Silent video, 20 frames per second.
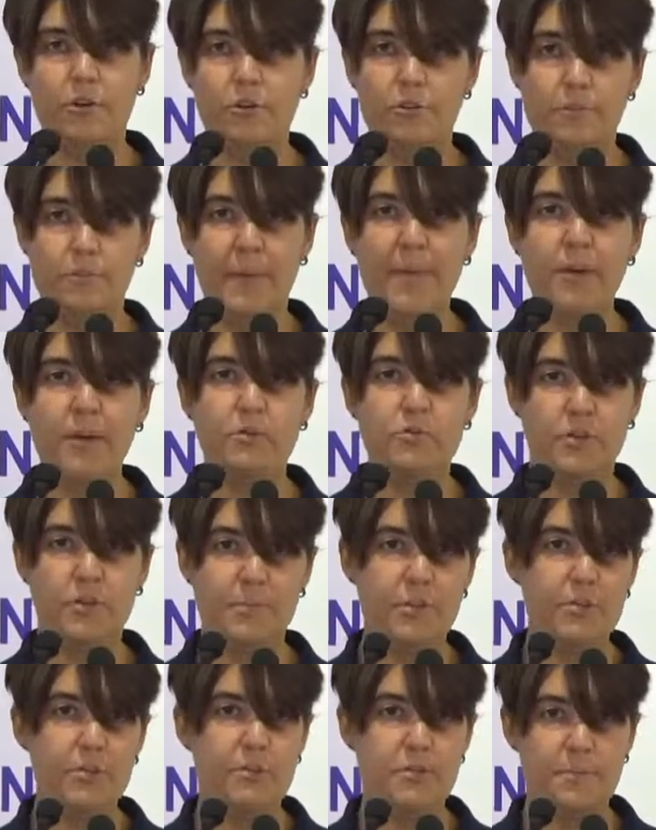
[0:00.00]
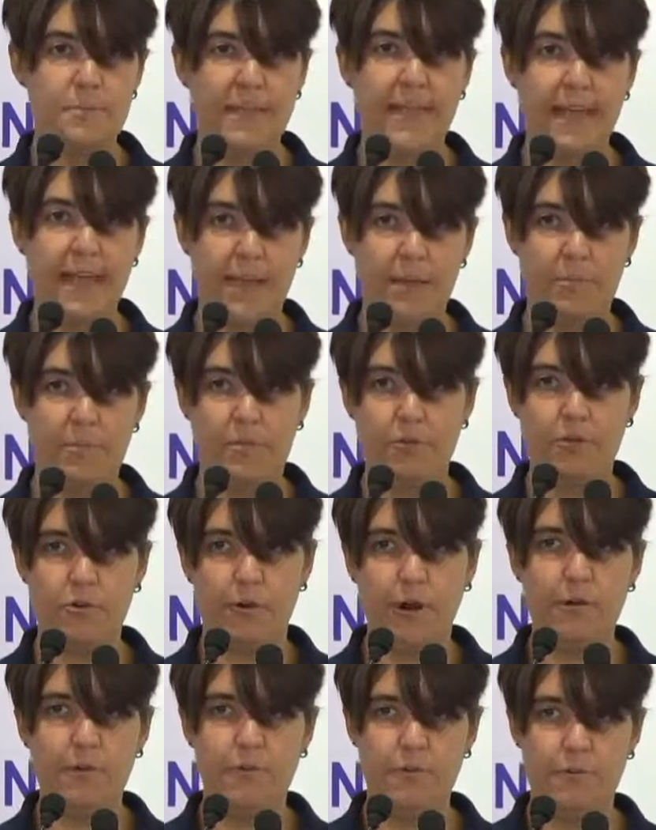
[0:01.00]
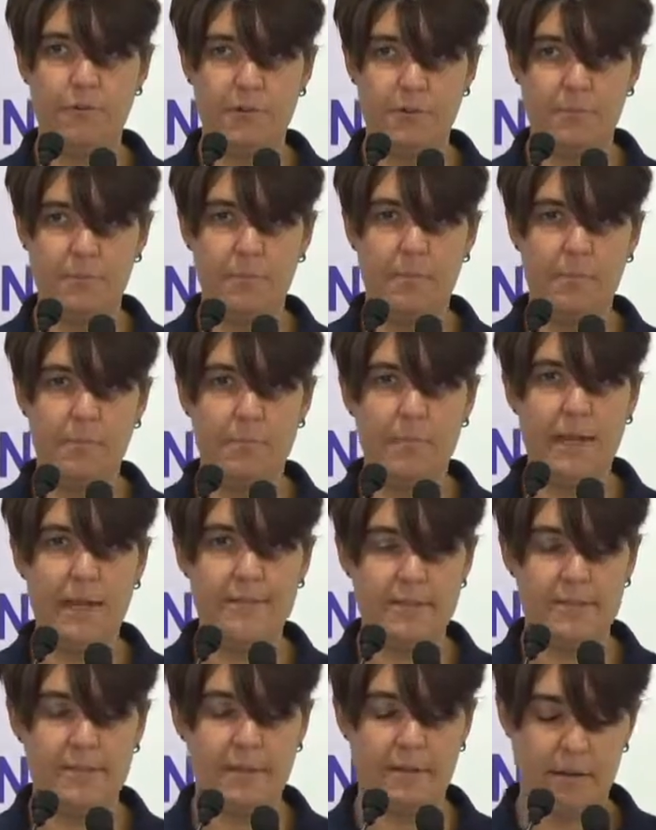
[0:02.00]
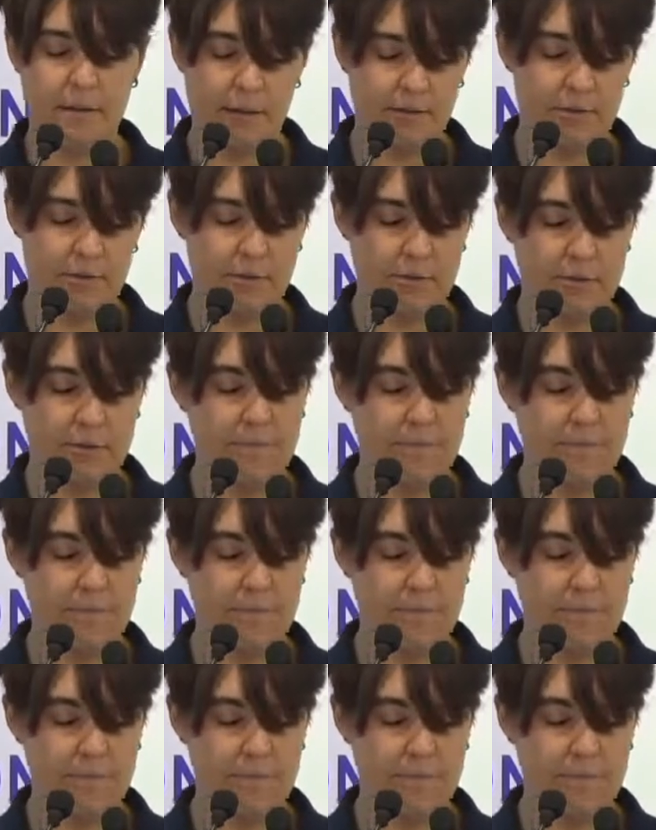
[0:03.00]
main contributors became the cryosphere melting, actually.